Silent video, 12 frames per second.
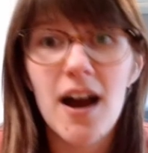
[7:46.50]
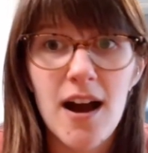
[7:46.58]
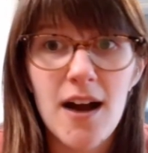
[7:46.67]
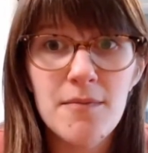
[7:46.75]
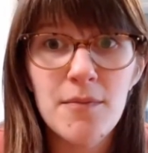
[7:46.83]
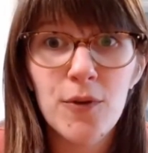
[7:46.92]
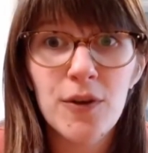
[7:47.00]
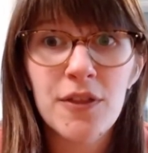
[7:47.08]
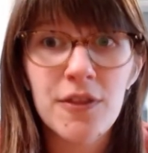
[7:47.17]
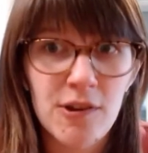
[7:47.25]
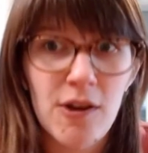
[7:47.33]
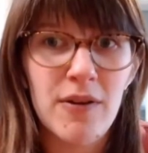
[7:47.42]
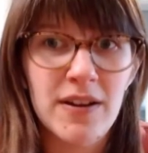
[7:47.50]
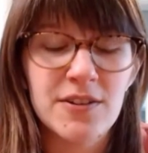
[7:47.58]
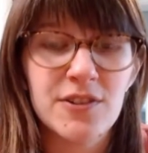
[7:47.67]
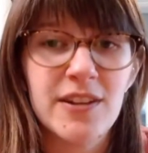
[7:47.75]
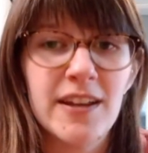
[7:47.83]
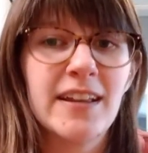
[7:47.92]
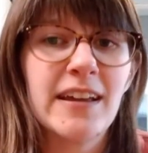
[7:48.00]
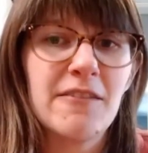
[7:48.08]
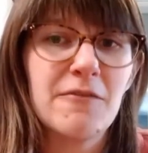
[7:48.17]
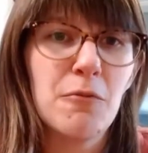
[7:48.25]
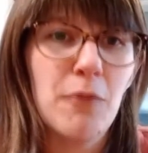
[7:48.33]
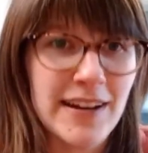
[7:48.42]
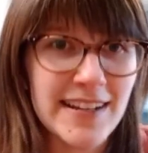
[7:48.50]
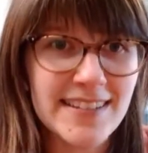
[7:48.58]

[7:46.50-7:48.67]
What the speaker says: a more thorough understanding of what